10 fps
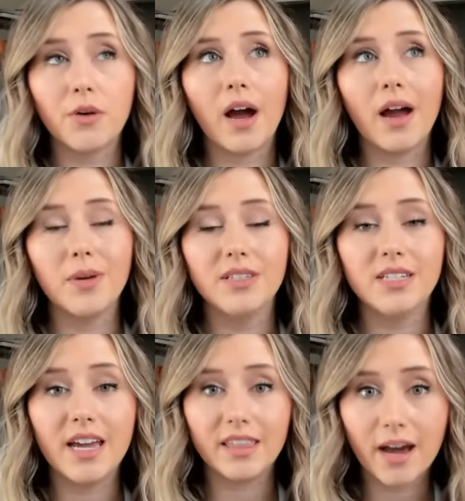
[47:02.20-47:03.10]
So I would
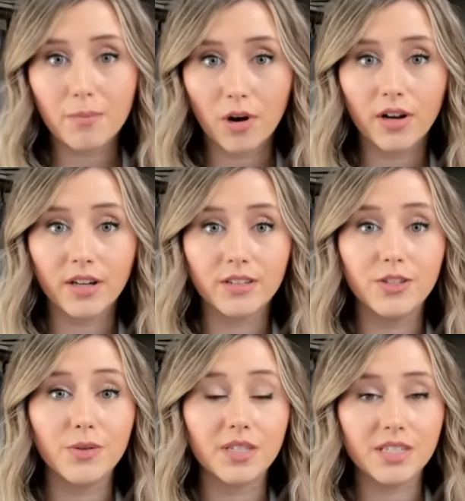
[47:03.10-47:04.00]
take that product,
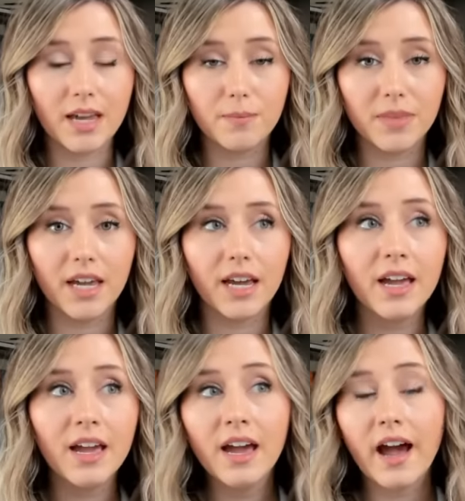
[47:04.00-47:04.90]
do the same
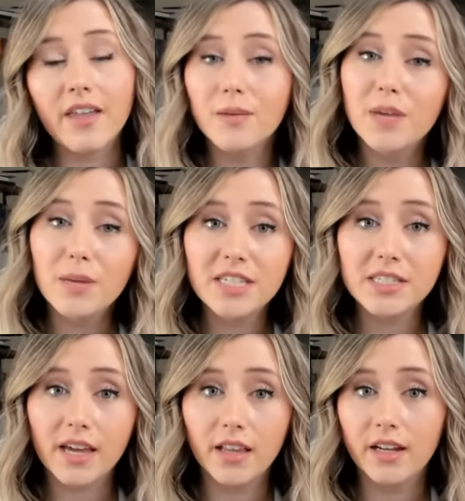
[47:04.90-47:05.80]
thing, and then maybe
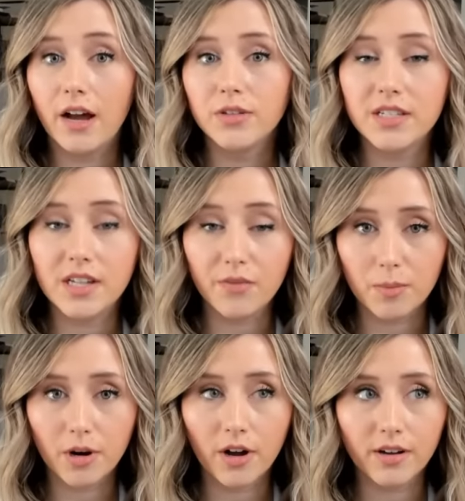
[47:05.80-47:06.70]
scale it out to
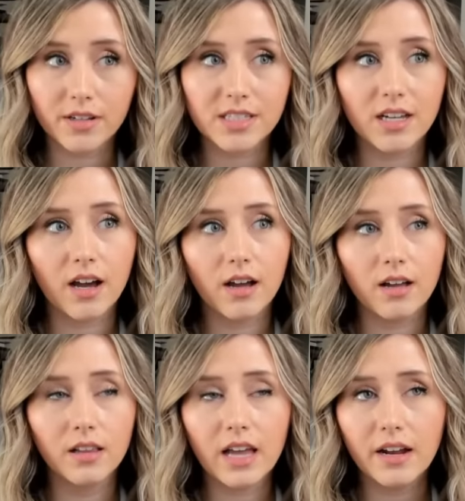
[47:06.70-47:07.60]
different products.
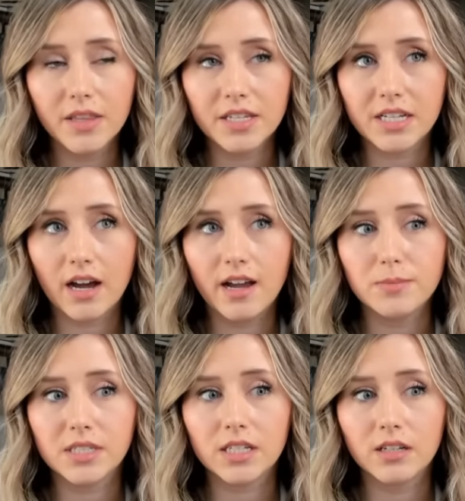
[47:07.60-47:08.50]
A lot of the
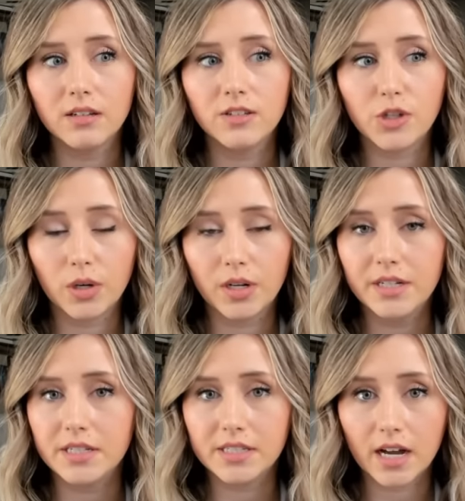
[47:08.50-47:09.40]
times,
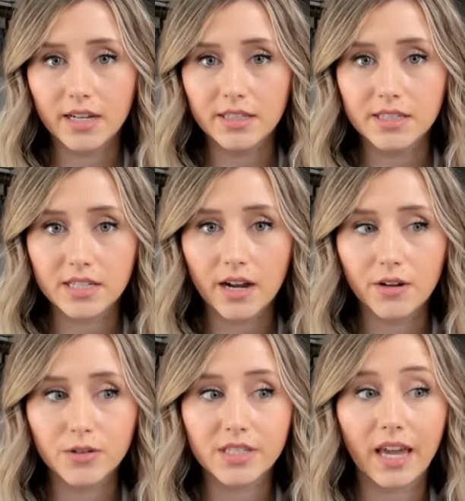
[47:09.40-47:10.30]
certain design
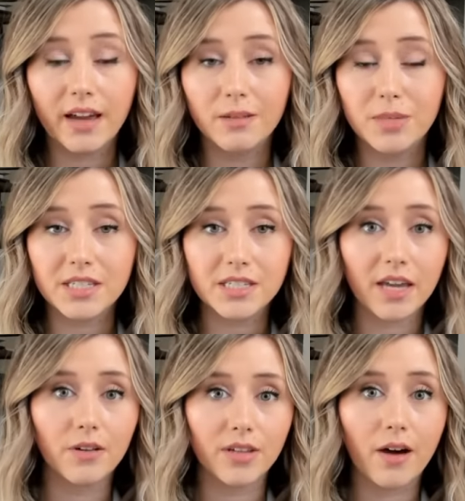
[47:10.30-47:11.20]
styles can be
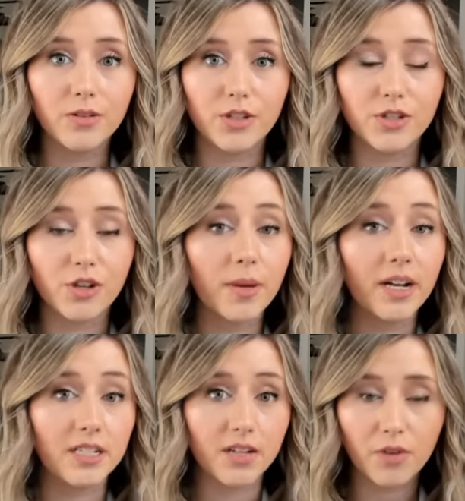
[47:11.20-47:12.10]
scaled out to so
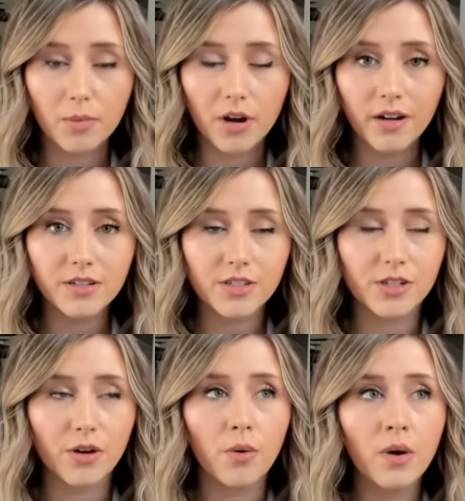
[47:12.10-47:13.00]
many different products.
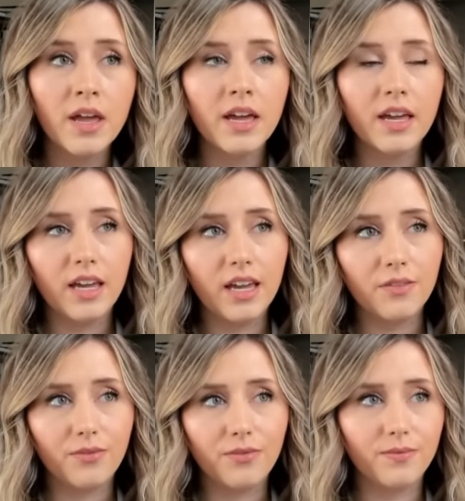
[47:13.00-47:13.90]
So
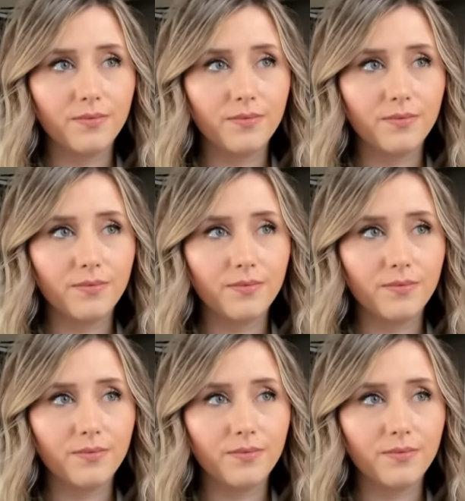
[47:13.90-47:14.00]
if